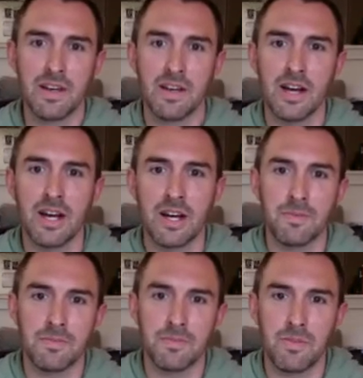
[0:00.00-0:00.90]

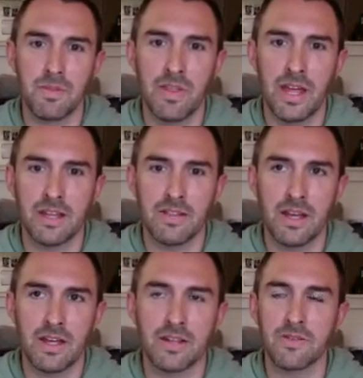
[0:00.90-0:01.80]

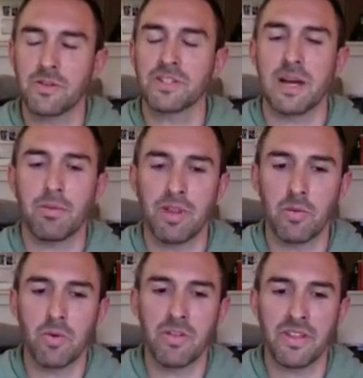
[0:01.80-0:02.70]
that, for example, like
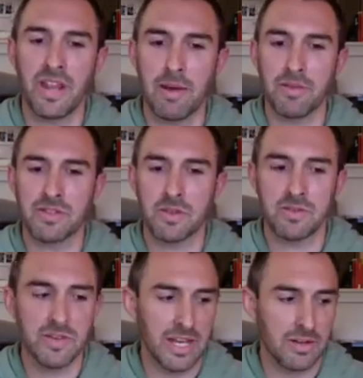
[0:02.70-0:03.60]
one thing that I've been sort
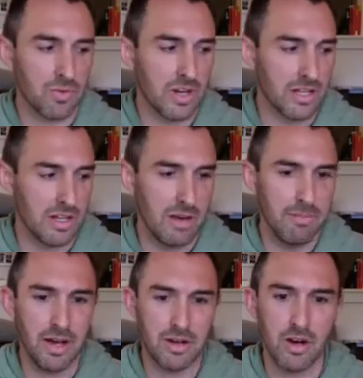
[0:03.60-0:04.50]
of, again, reading a lot
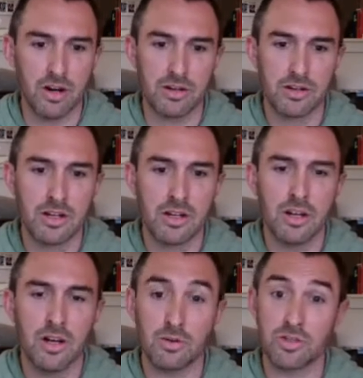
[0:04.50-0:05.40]
about are
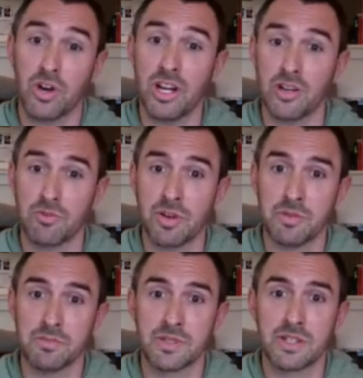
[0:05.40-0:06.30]
ultradian
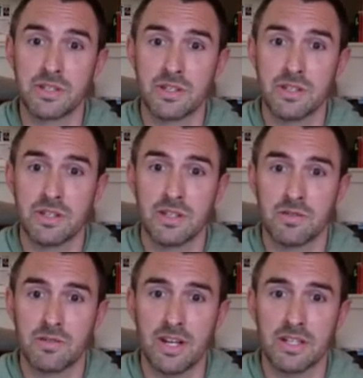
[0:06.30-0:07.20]
rhythms,
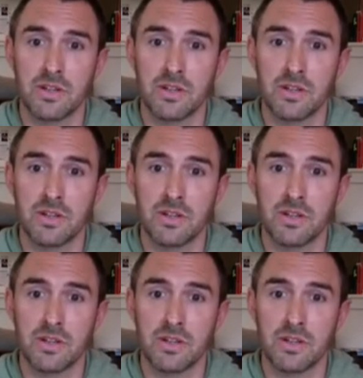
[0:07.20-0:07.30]
right?